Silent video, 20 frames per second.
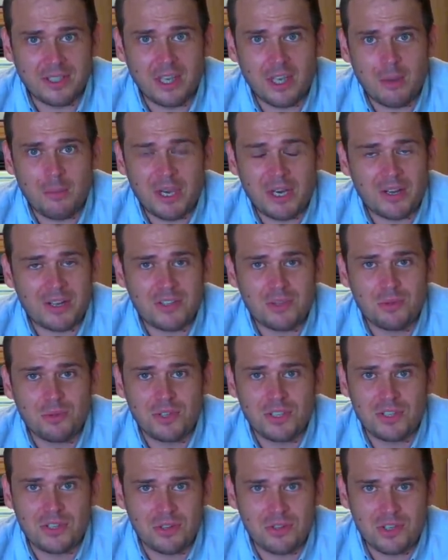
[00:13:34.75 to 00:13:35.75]
I mean, I do all
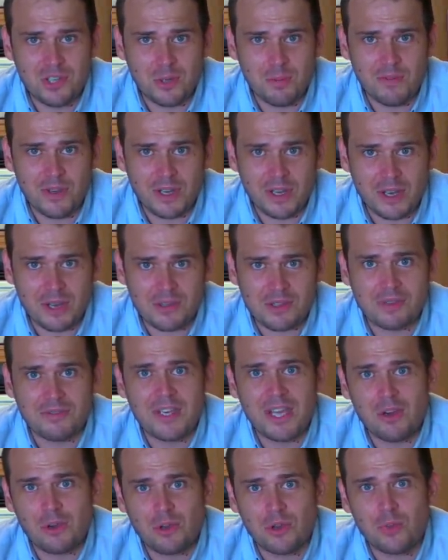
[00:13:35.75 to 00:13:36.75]
these YouTube videos. I've
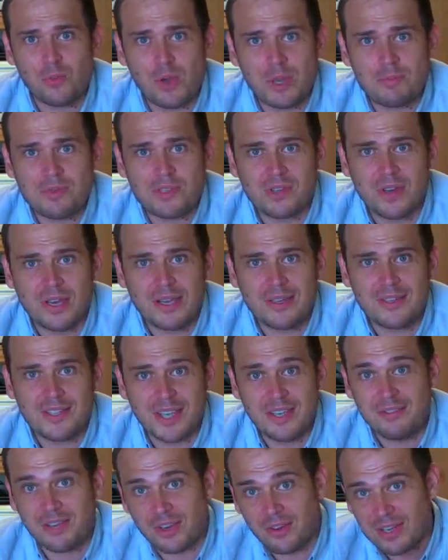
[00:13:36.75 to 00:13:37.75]
now got the website,
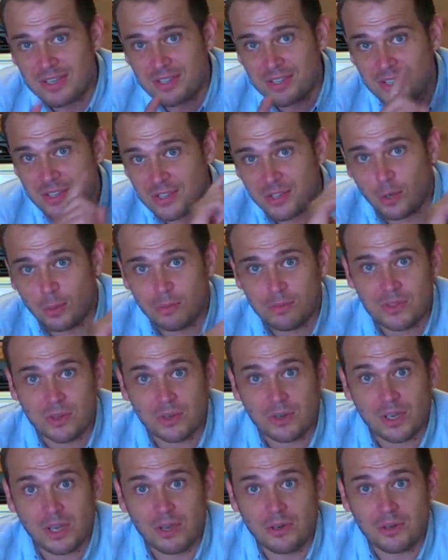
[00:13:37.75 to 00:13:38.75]

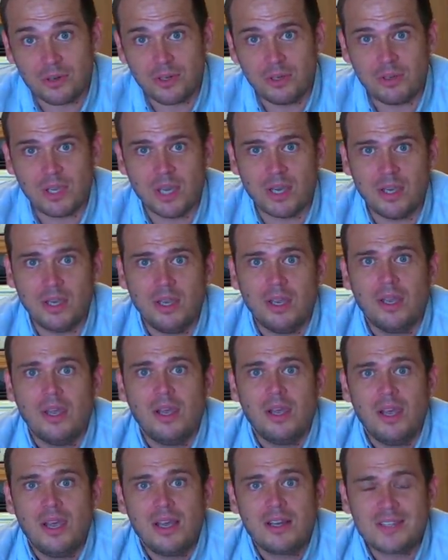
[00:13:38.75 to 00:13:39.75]
tvlicensestop.co.uk,
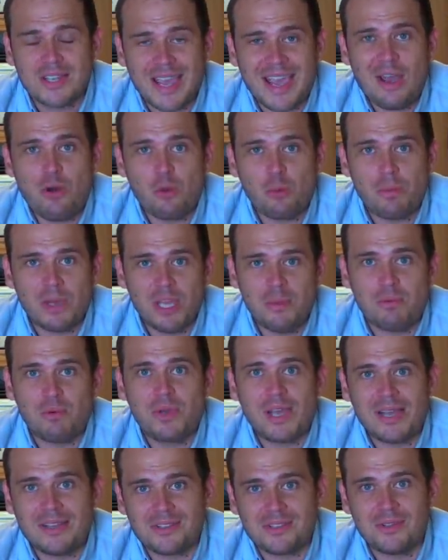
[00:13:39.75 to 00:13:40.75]
to help people
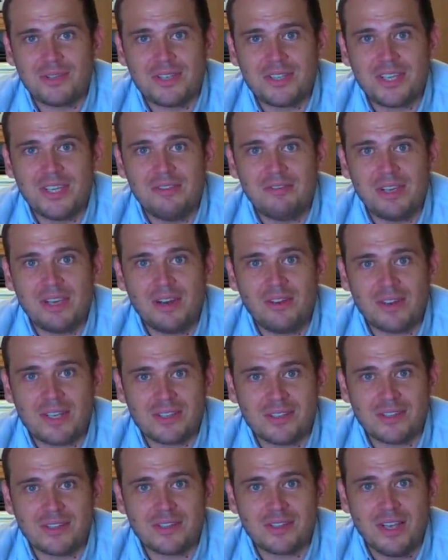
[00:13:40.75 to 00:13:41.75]
cancel their TV
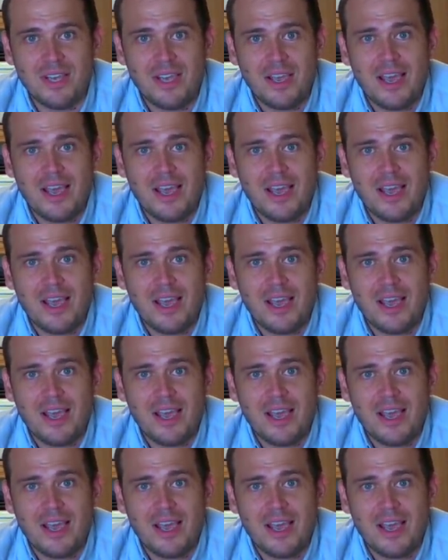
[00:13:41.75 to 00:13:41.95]
license.